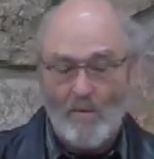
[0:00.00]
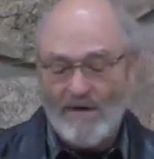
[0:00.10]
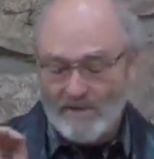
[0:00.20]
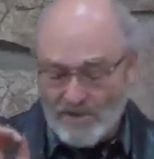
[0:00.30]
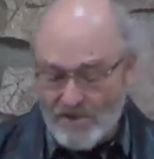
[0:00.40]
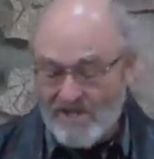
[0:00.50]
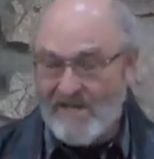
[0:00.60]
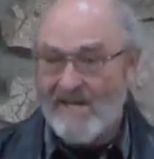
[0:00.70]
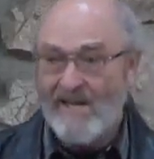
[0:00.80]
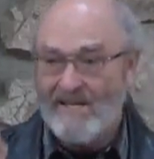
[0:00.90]
When
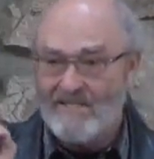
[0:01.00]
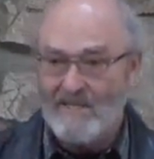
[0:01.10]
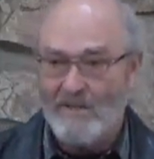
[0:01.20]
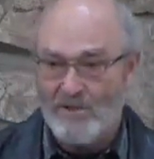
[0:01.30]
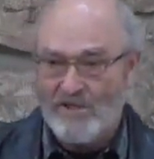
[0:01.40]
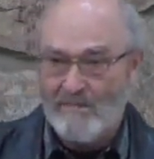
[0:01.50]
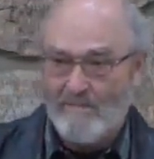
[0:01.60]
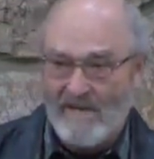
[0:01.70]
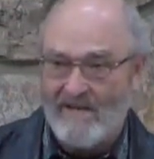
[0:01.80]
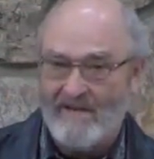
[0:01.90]
she is in the
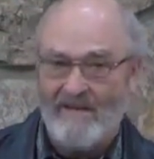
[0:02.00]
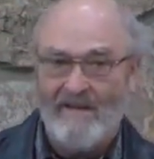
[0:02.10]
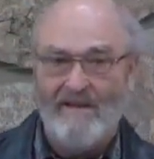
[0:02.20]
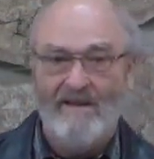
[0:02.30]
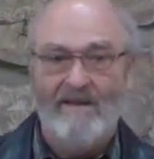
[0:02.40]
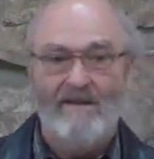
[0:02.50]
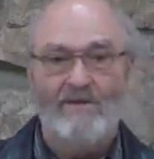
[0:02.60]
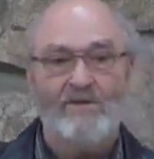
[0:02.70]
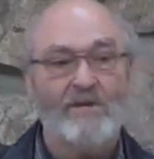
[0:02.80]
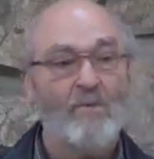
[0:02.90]
sheep pen,
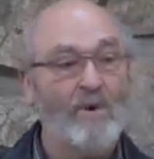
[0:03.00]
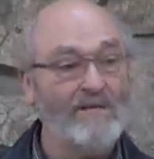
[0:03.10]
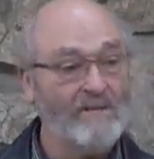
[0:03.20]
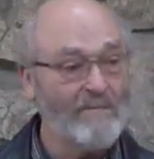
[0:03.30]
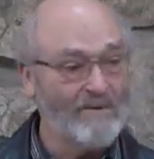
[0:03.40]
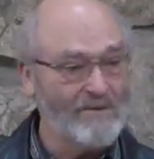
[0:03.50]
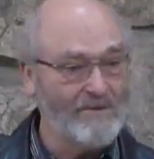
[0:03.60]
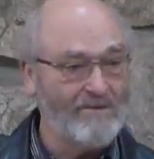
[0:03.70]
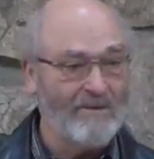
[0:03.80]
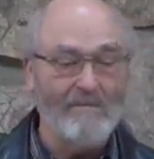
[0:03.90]
she whispers
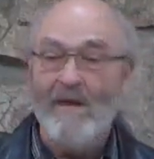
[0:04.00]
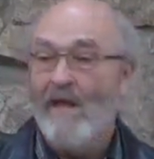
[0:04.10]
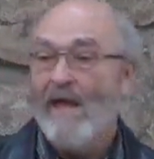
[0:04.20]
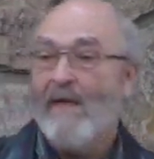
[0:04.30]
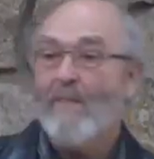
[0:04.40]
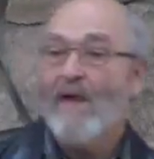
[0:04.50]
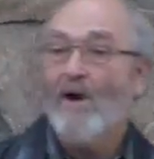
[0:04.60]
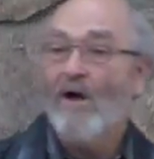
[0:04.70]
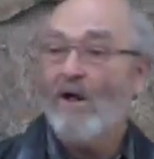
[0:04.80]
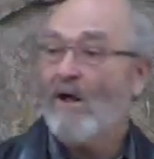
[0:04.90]
to them, and they
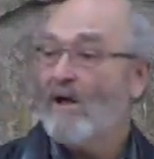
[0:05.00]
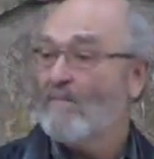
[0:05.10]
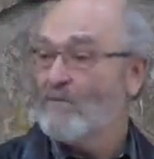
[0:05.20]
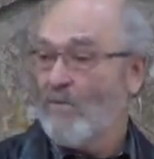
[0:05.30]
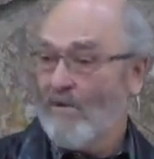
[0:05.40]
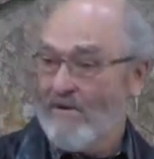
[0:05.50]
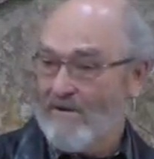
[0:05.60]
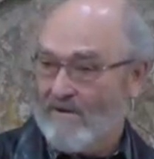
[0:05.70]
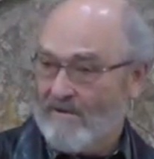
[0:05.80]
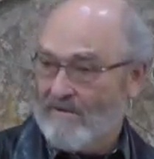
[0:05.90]
all come toward
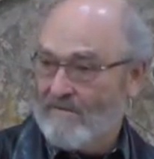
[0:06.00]
her.